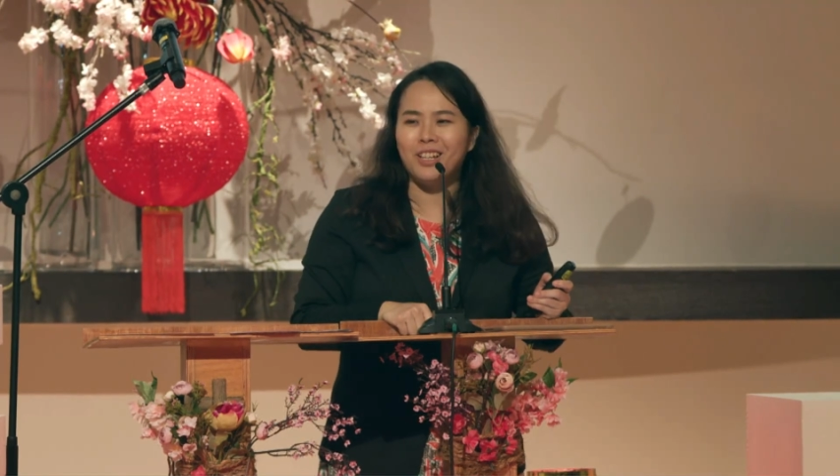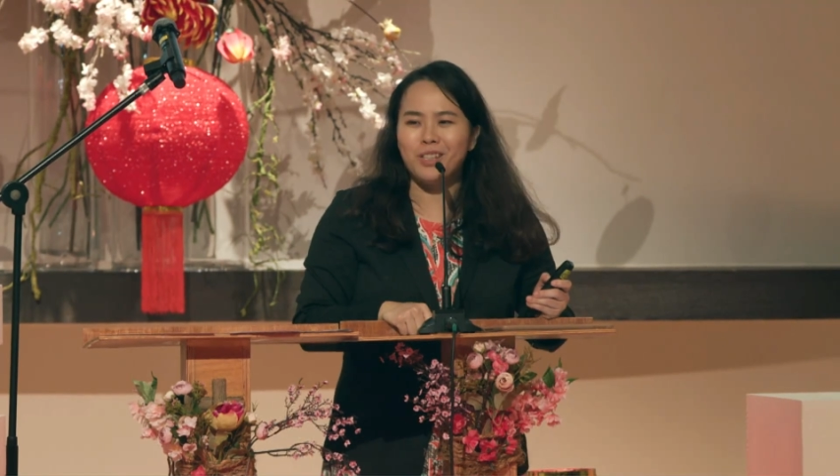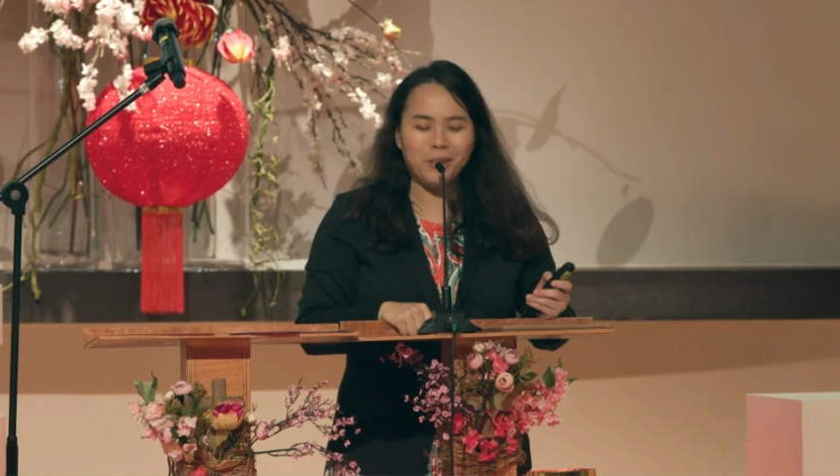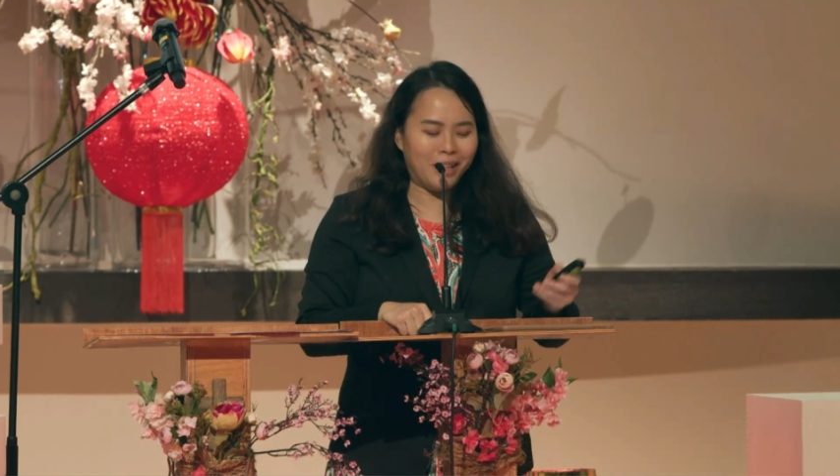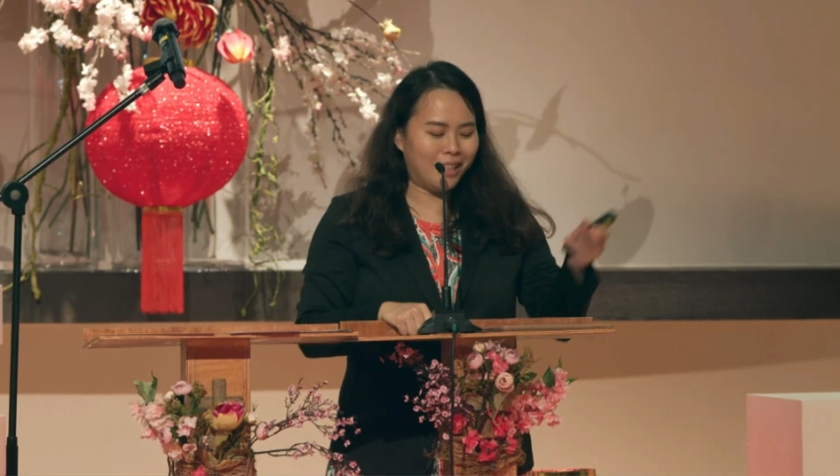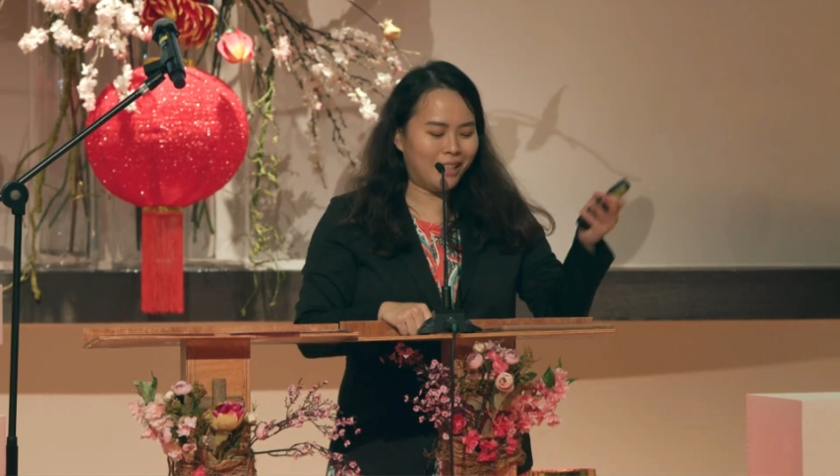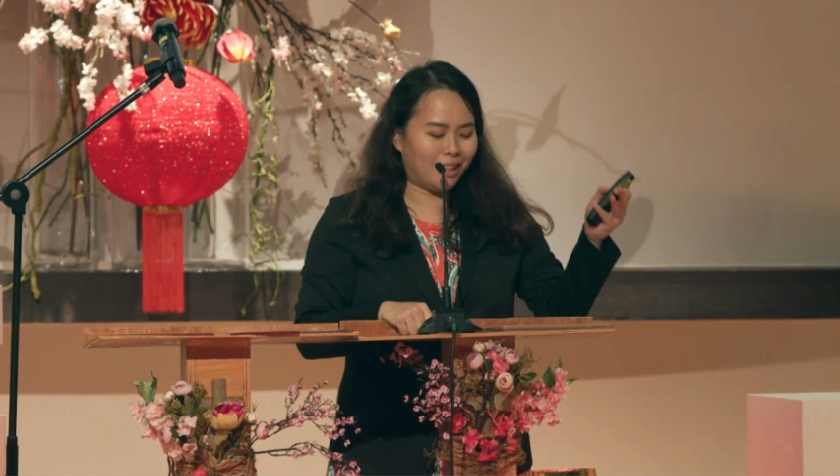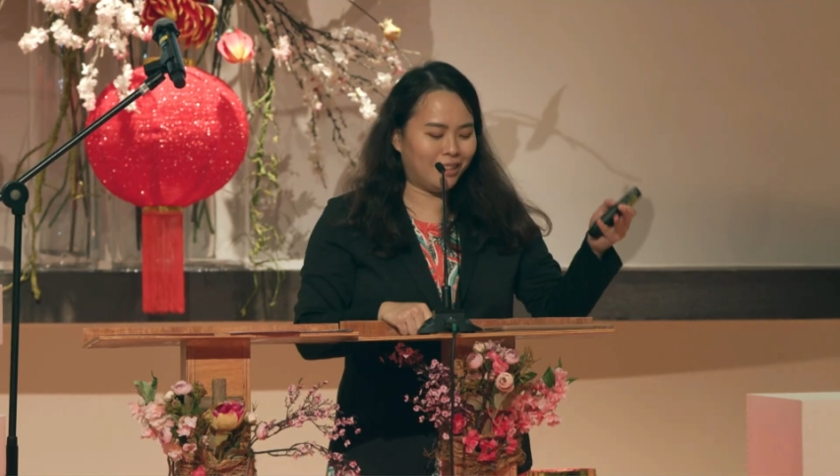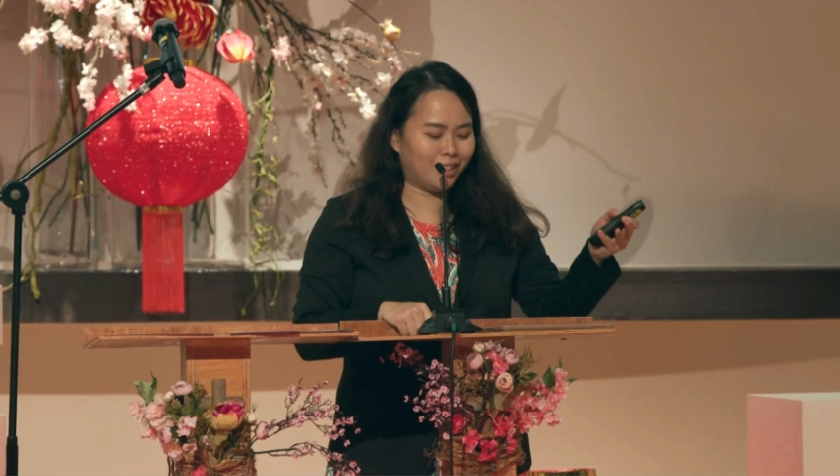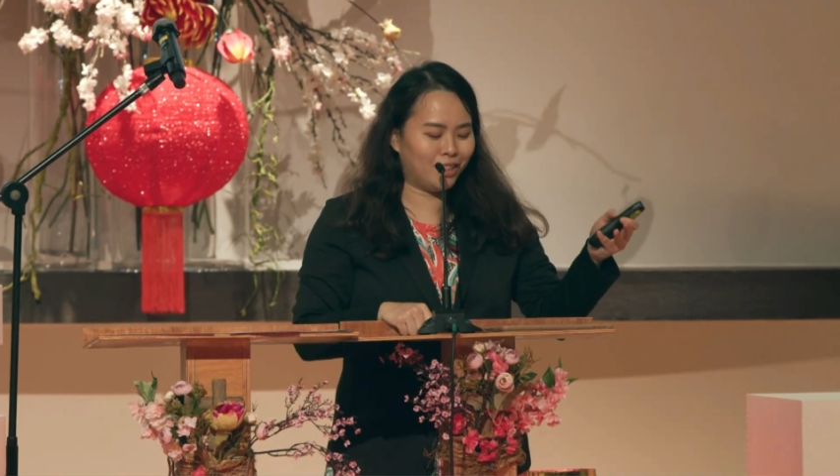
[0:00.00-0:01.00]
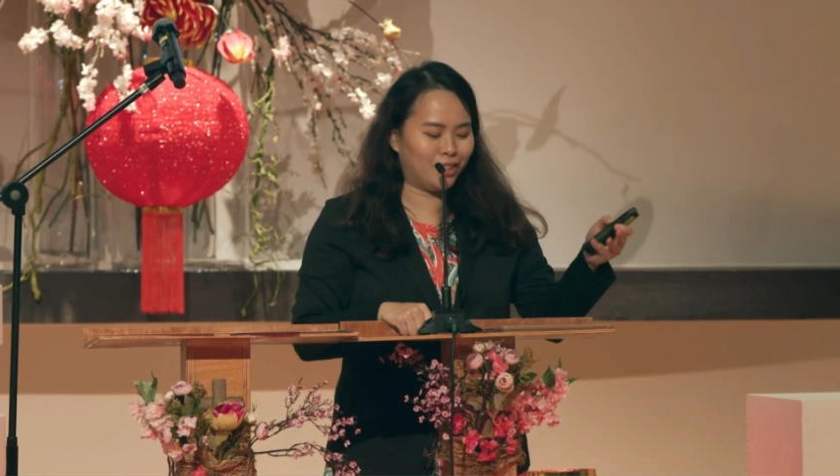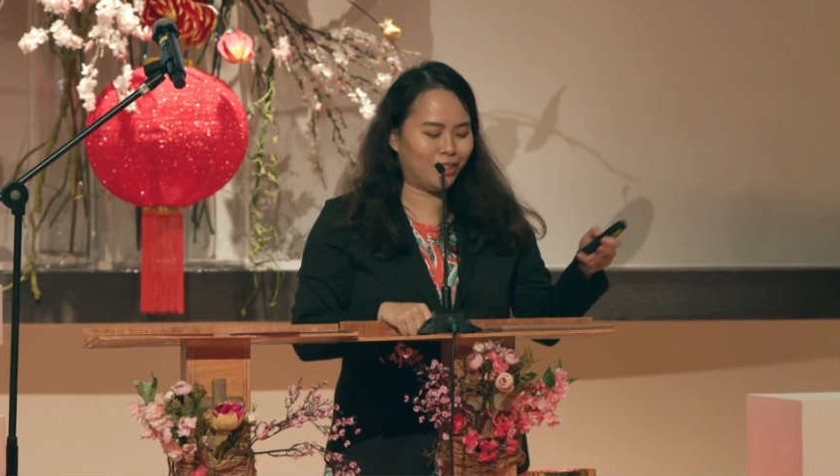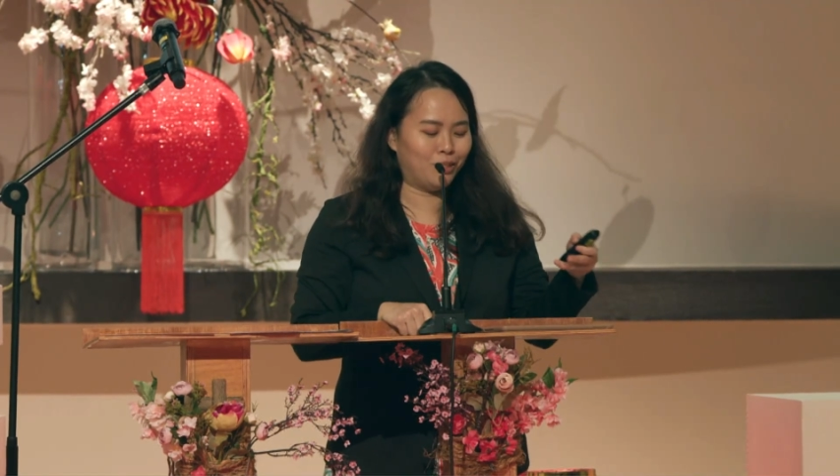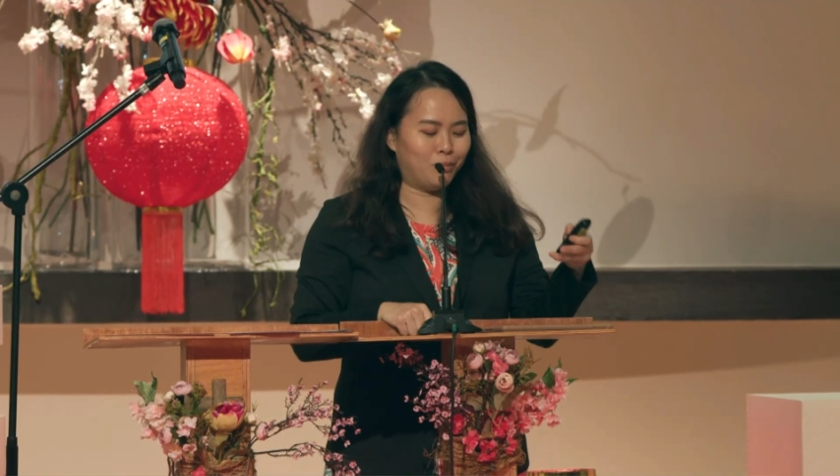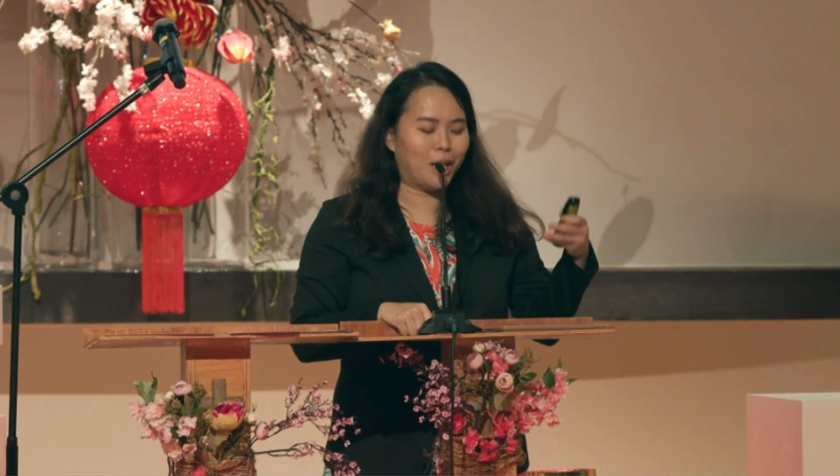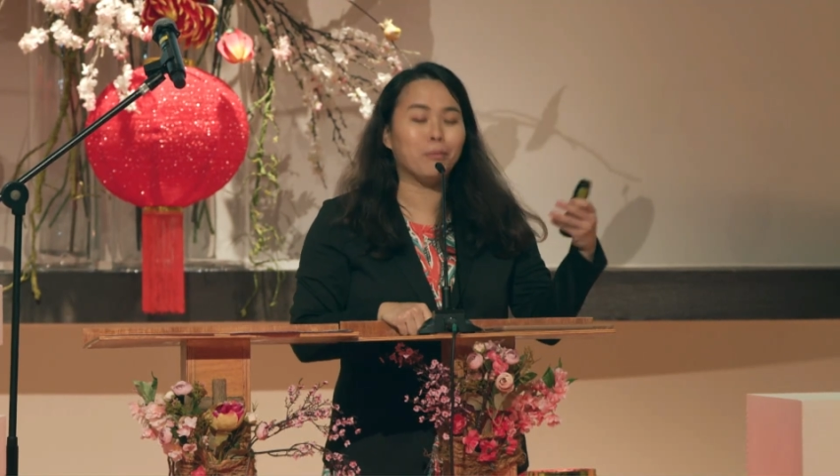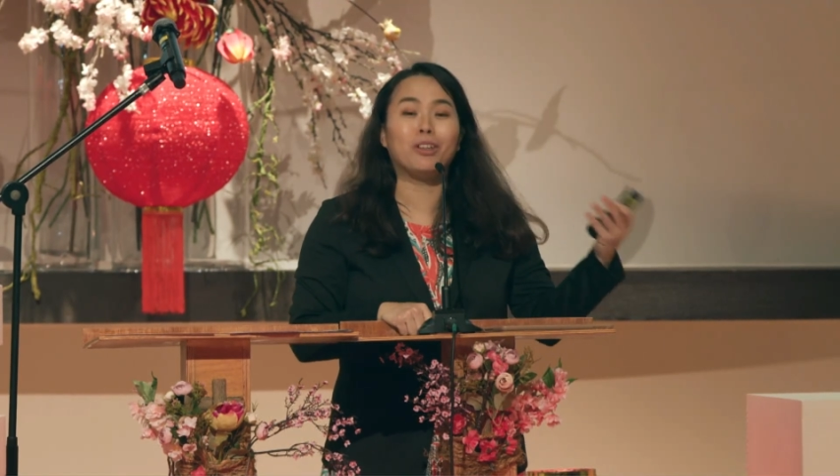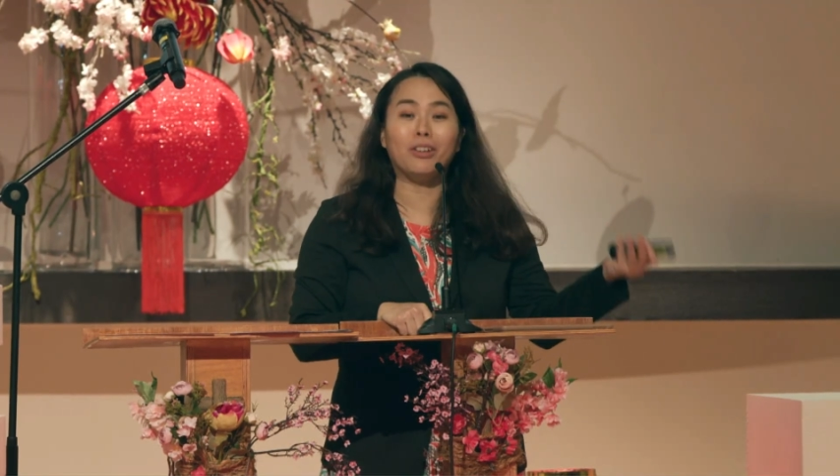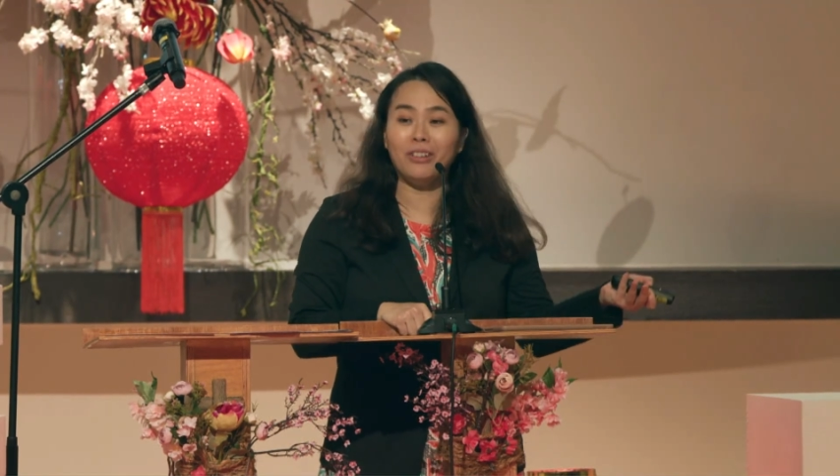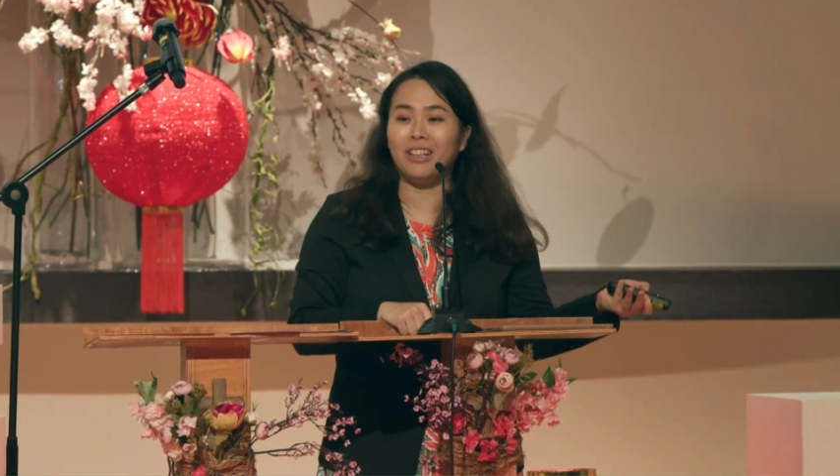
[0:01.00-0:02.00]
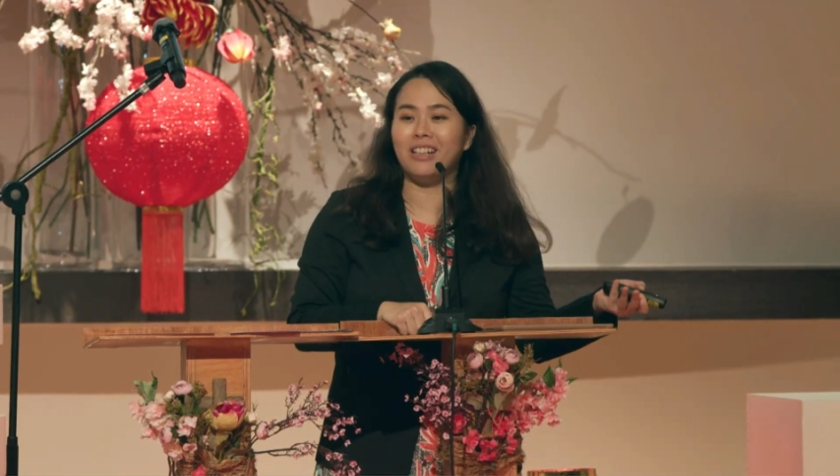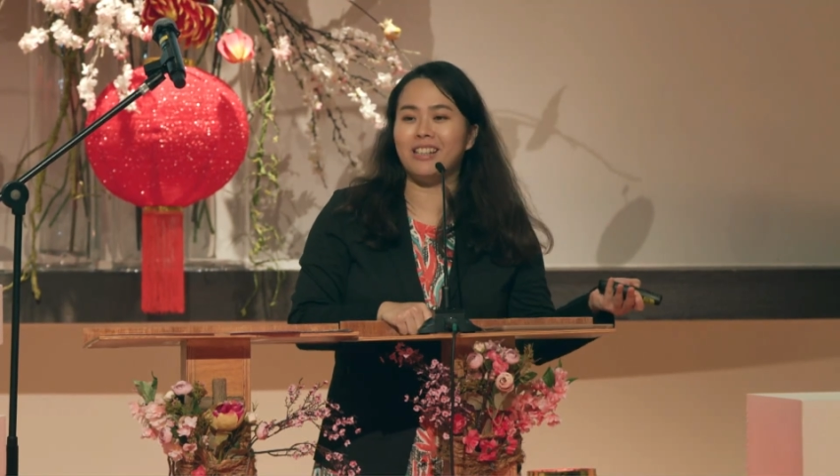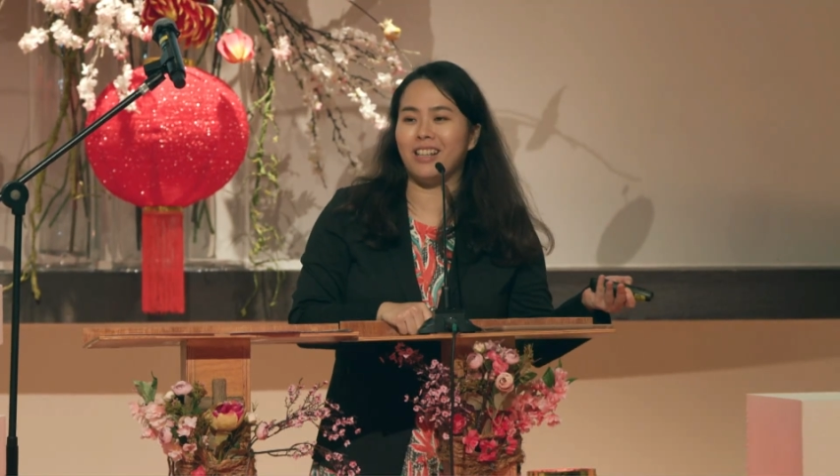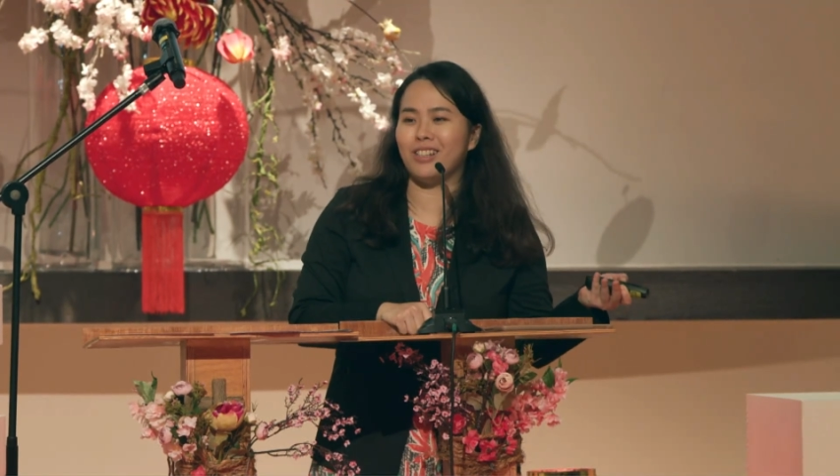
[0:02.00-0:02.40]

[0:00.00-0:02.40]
So I started to become curious